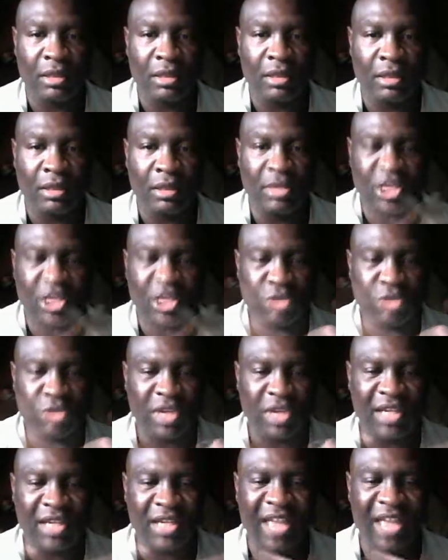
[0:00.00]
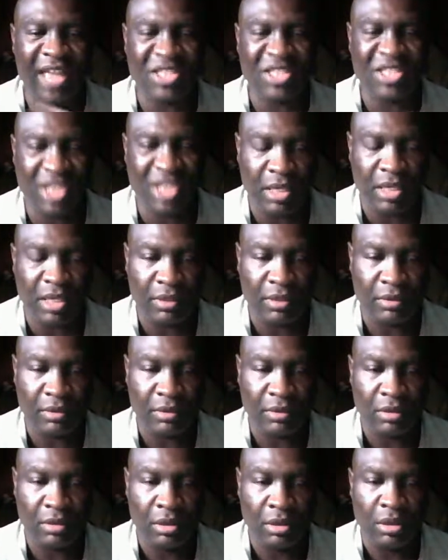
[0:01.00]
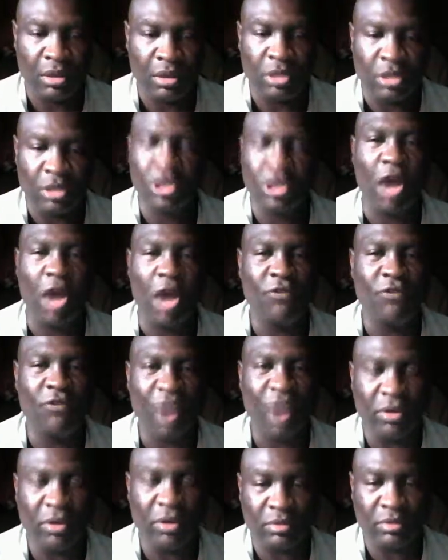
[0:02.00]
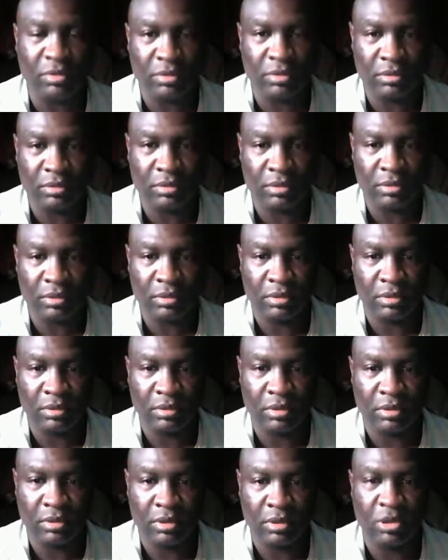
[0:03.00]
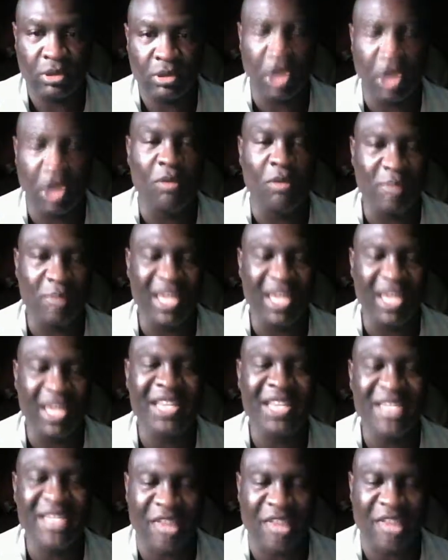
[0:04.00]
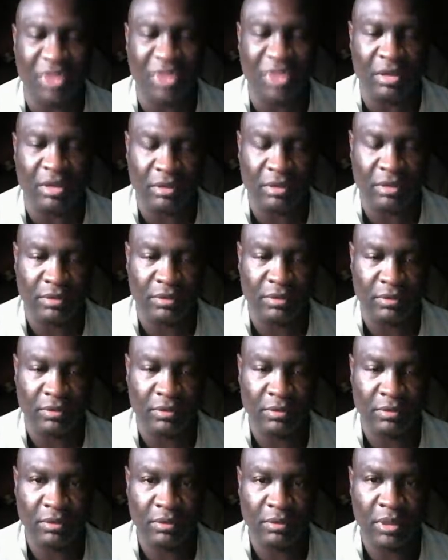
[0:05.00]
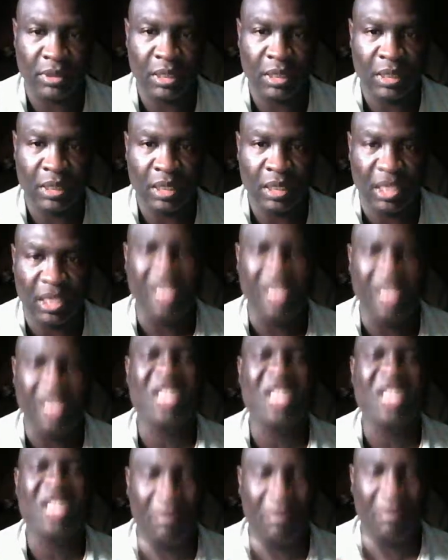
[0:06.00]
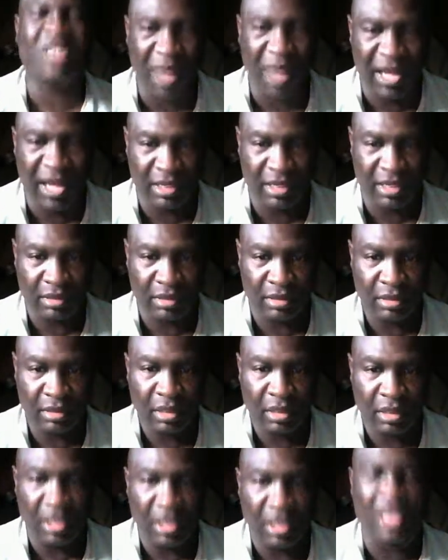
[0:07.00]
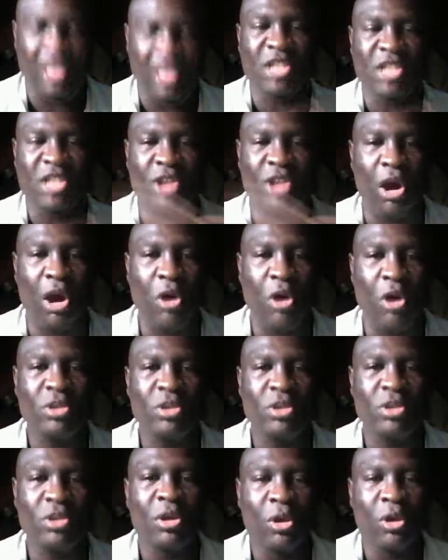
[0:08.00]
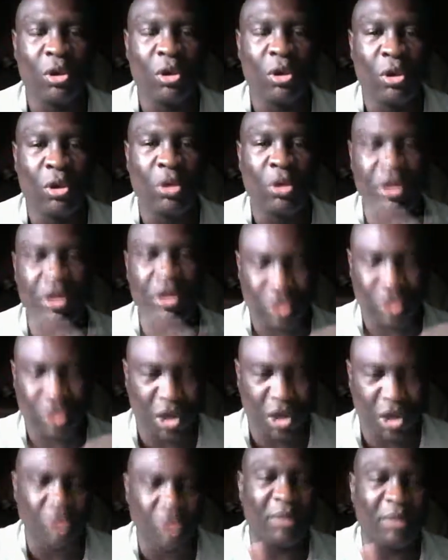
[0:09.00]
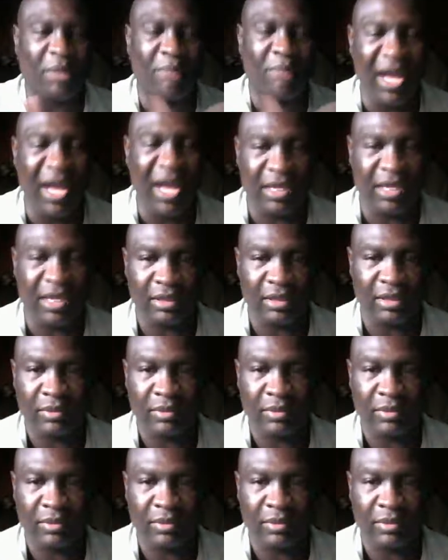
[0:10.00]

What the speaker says: that you cannot see. Your vote don't mean nothing. It is the money. It is those who control the money